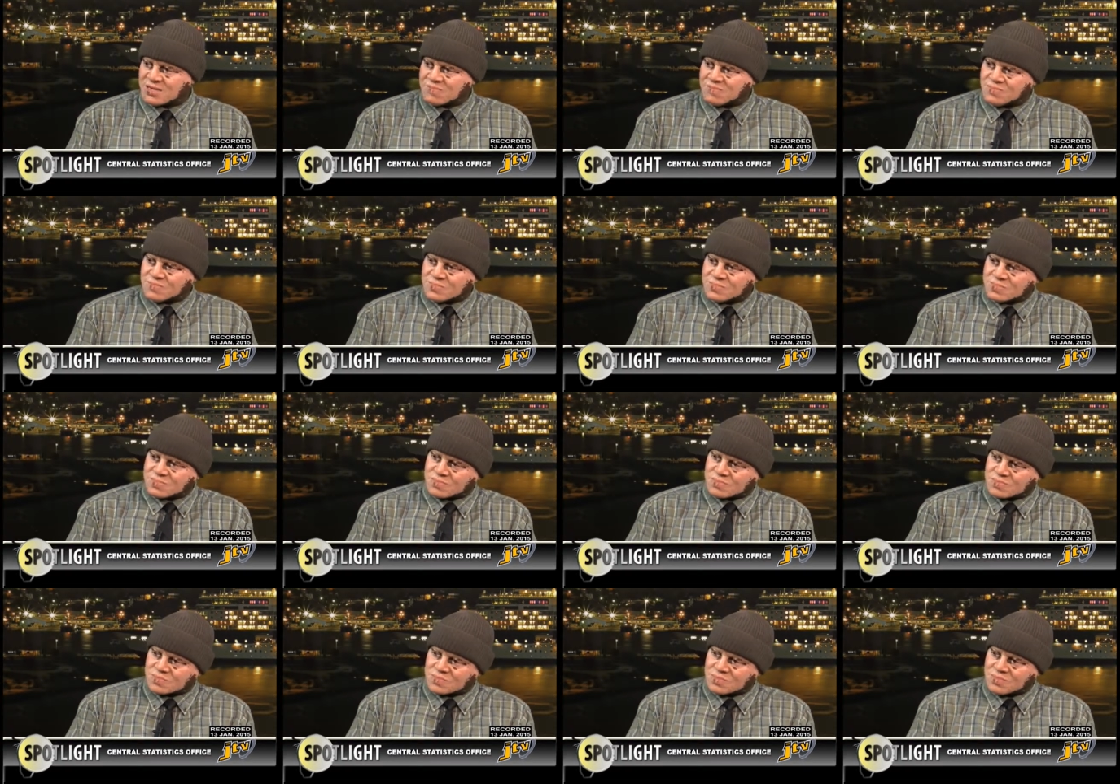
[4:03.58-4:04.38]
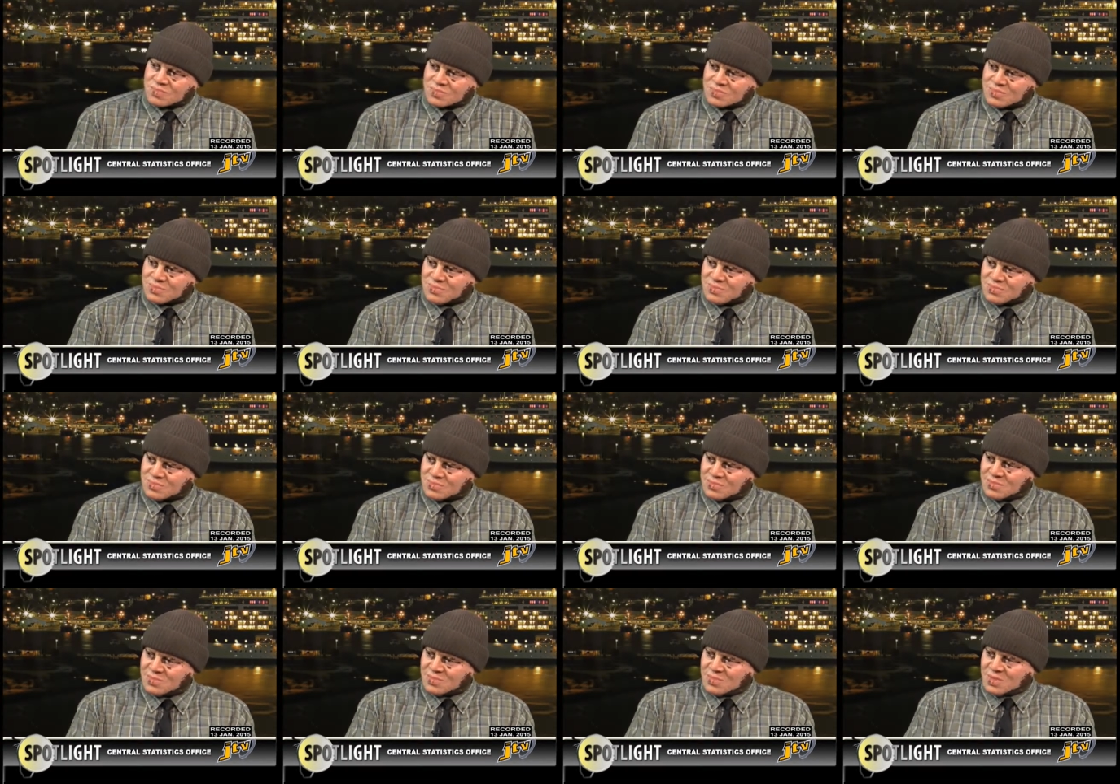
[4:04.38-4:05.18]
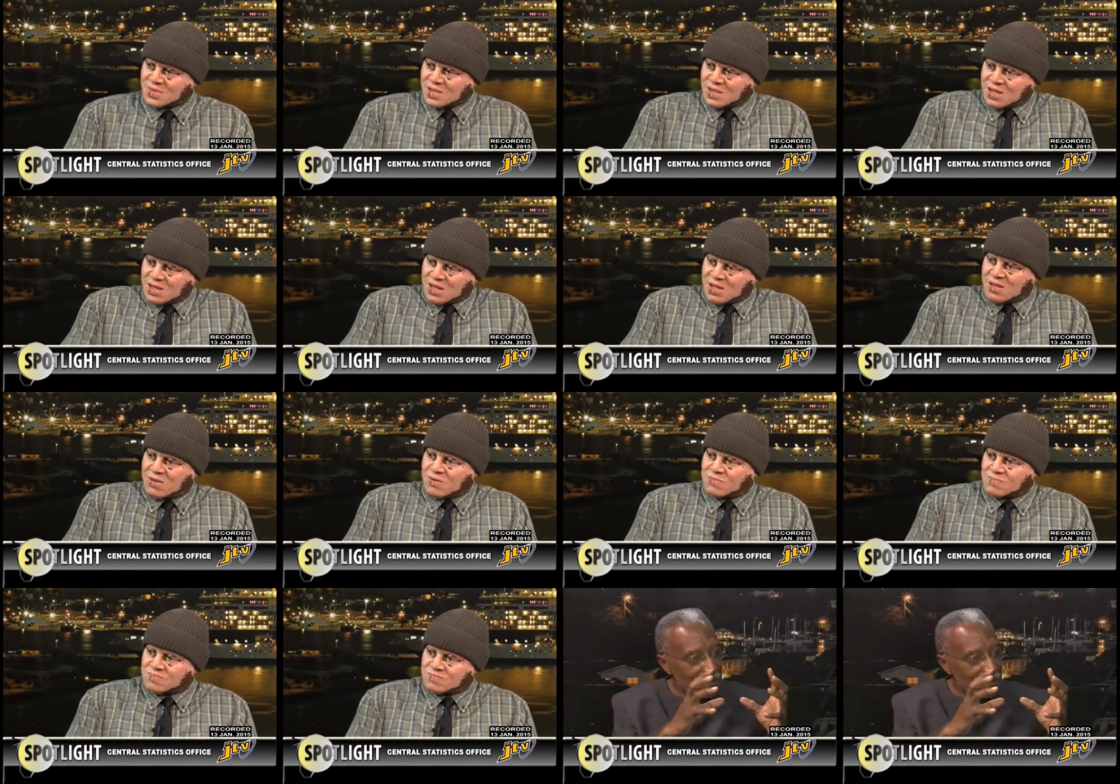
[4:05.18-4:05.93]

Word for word: you were unable to, to, to, to